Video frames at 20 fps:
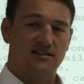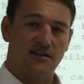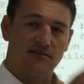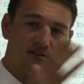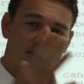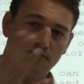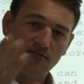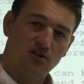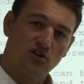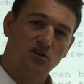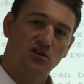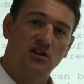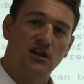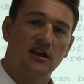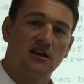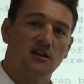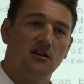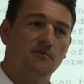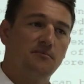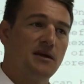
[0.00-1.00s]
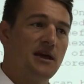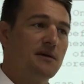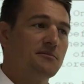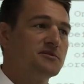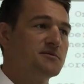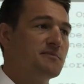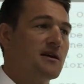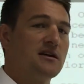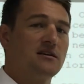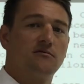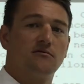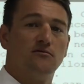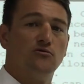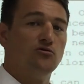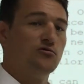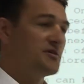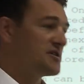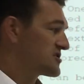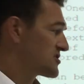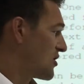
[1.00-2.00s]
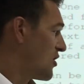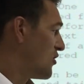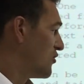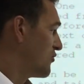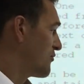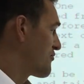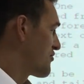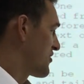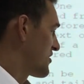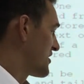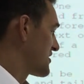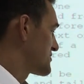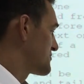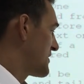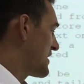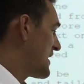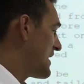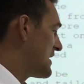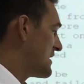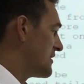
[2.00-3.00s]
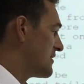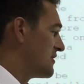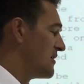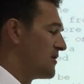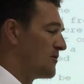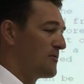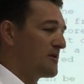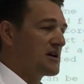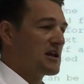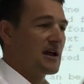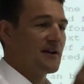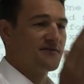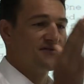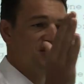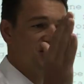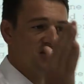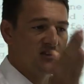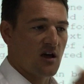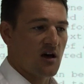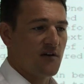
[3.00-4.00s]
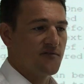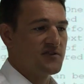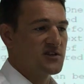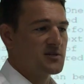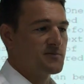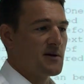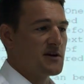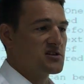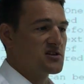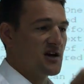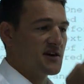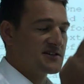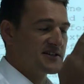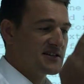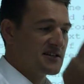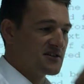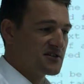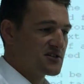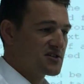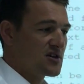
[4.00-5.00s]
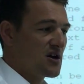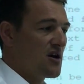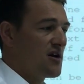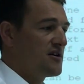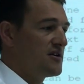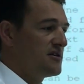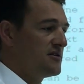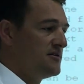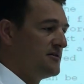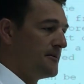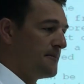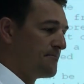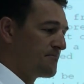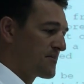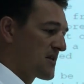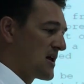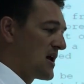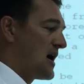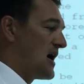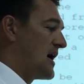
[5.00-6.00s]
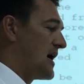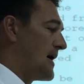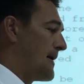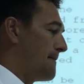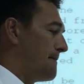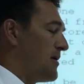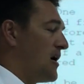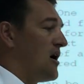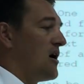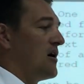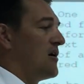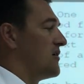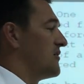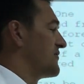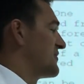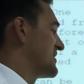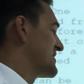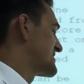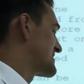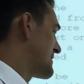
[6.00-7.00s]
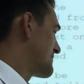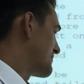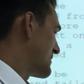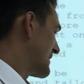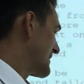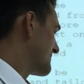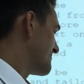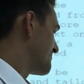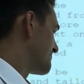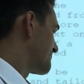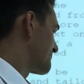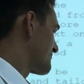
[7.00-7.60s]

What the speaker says: They're good. They're going to be able to make almost the whole product. When here, we could have staff that specialise in a certain part of the assembly.